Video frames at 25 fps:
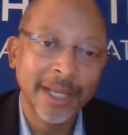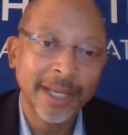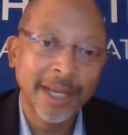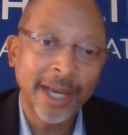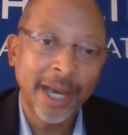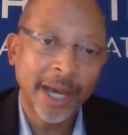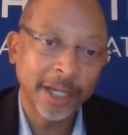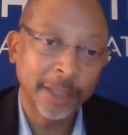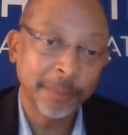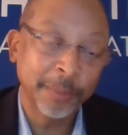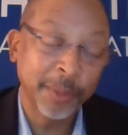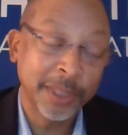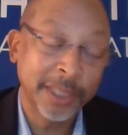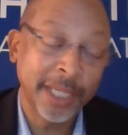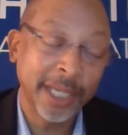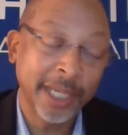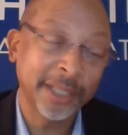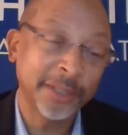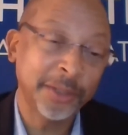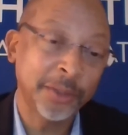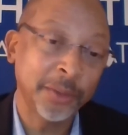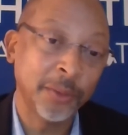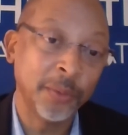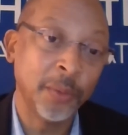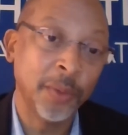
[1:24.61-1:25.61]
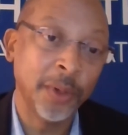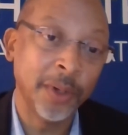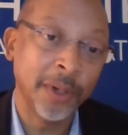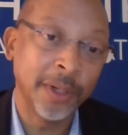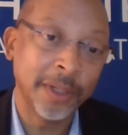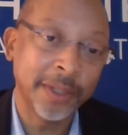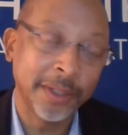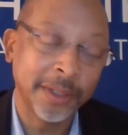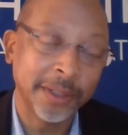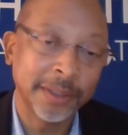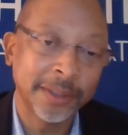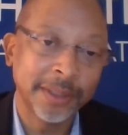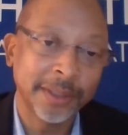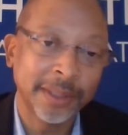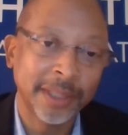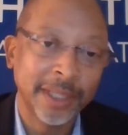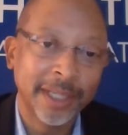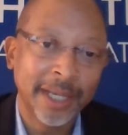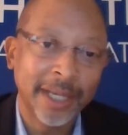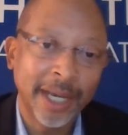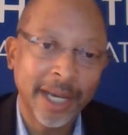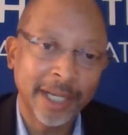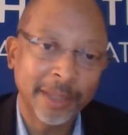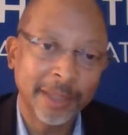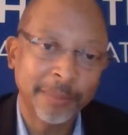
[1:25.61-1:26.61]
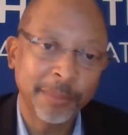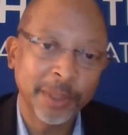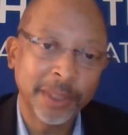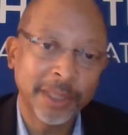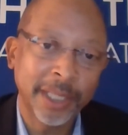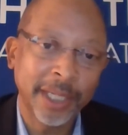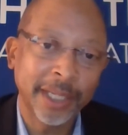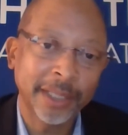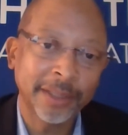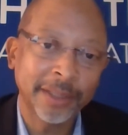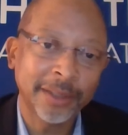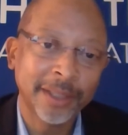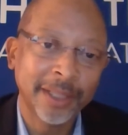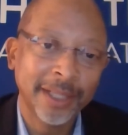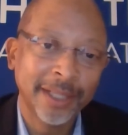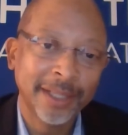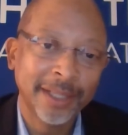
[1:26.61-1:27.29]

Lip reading: how to protect your workers, how to protect